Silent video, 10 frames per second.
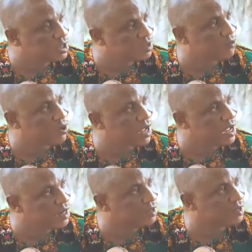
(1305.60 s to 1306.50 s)
to seek
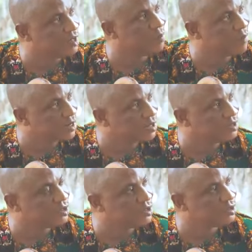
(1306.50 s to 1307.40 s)
for your hand in
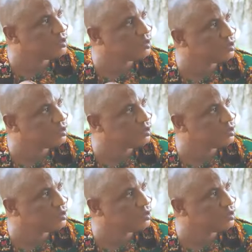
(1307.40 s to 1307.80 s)
marriage.